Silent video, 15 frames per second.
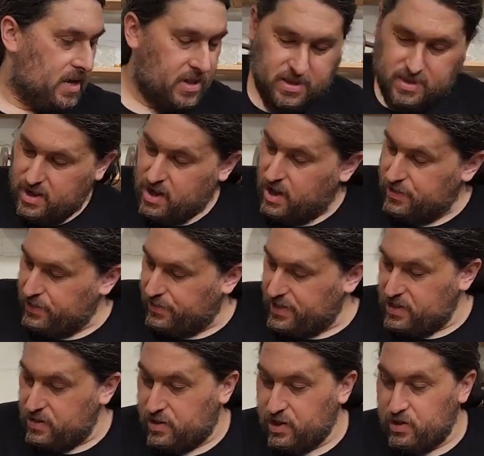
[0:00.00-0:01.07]
Other
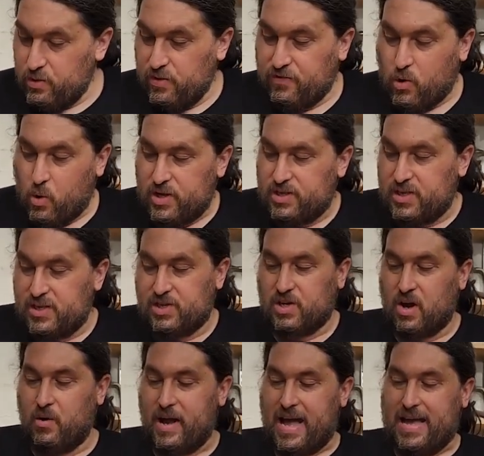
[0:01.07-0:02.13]
thing you can do, of course, is
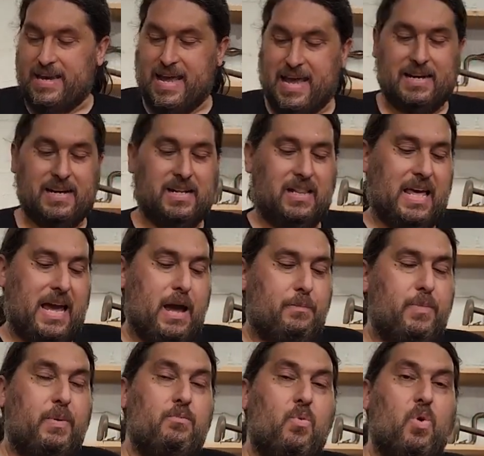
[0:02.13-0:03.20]
go ahead and
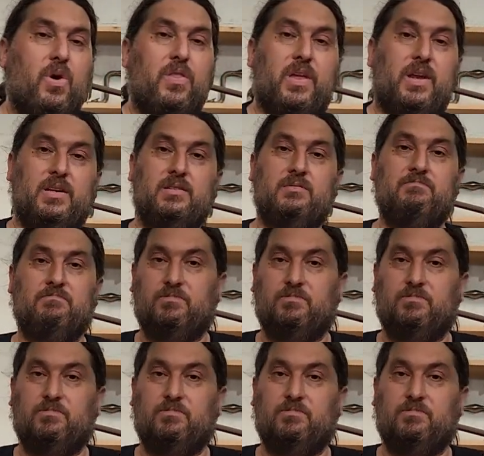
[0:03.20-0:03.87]
clamp more than